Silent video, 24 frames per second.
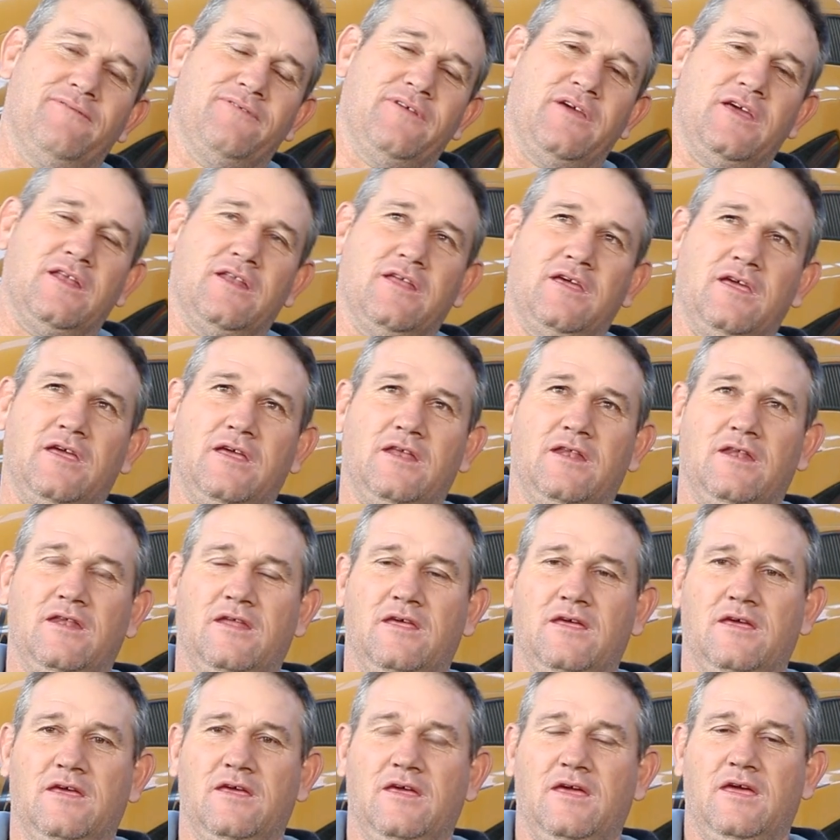fattening,
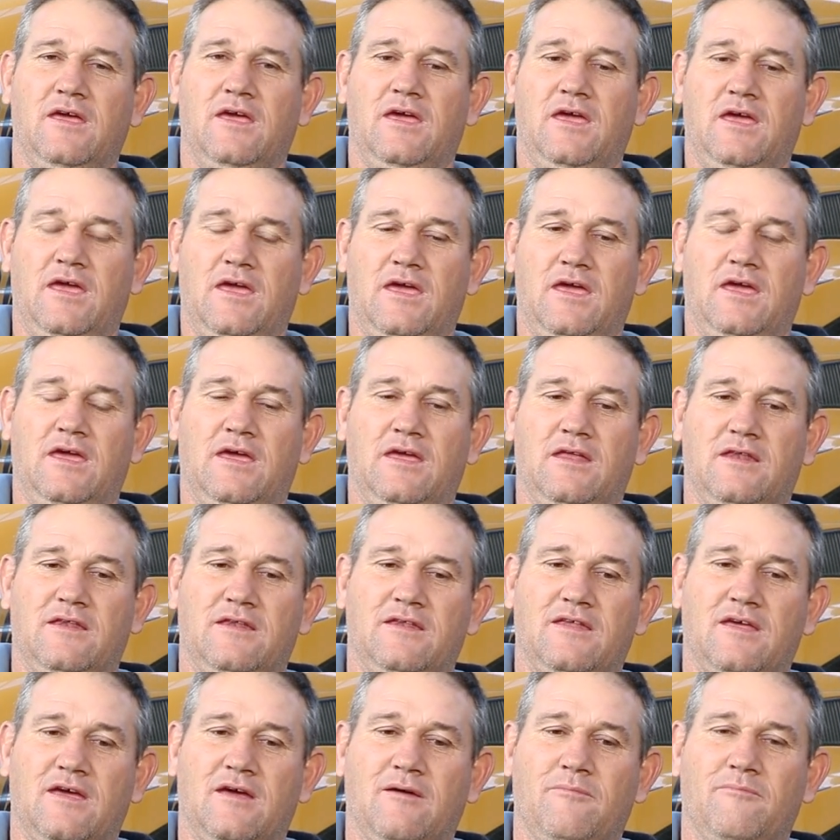
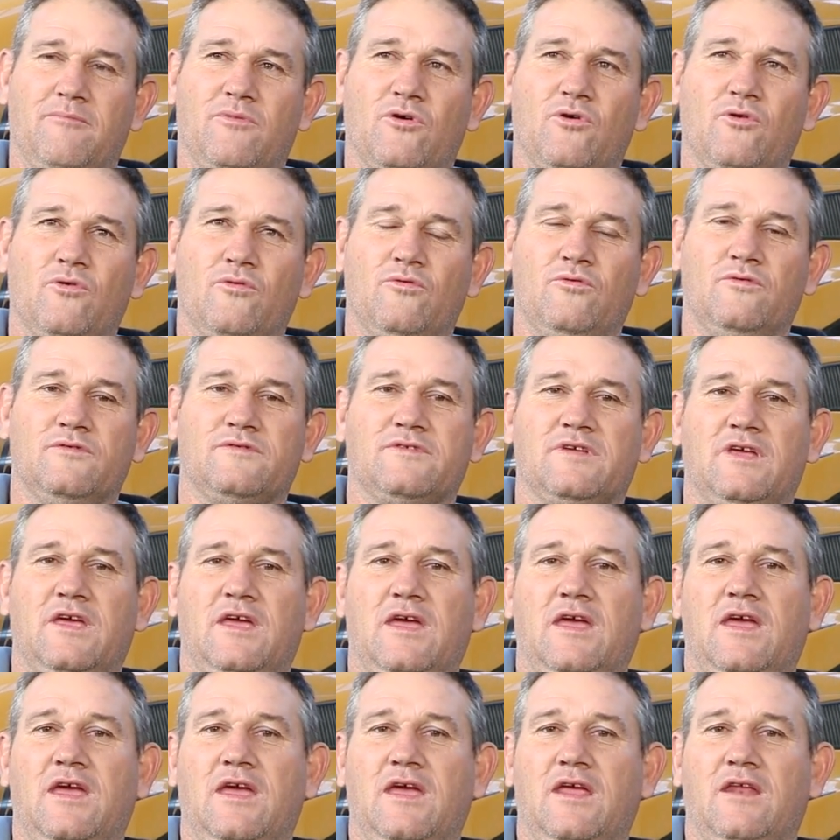and bulls
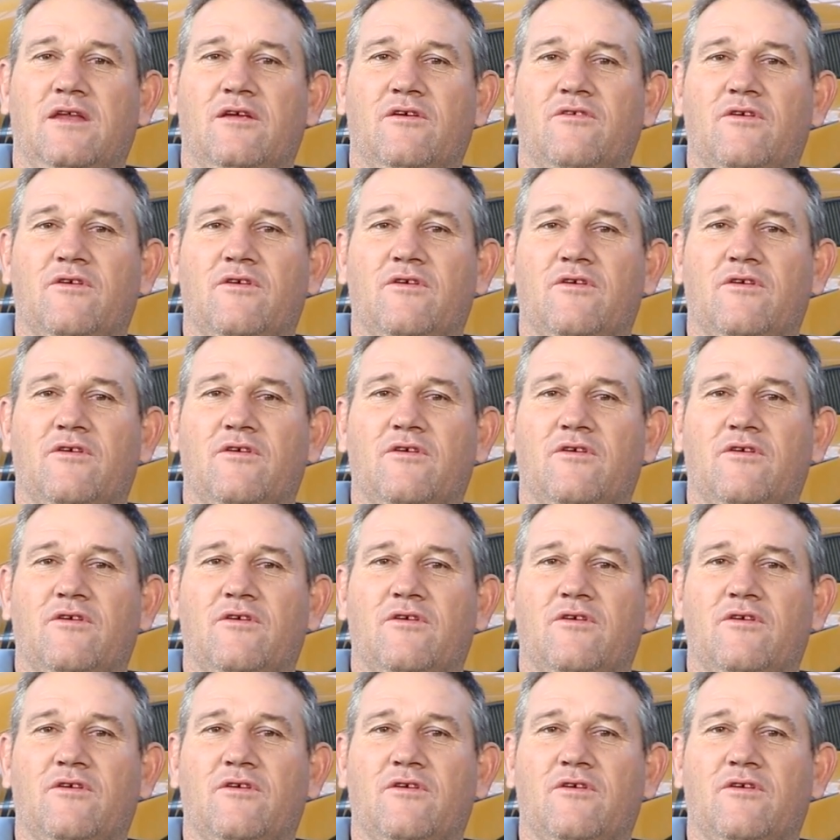and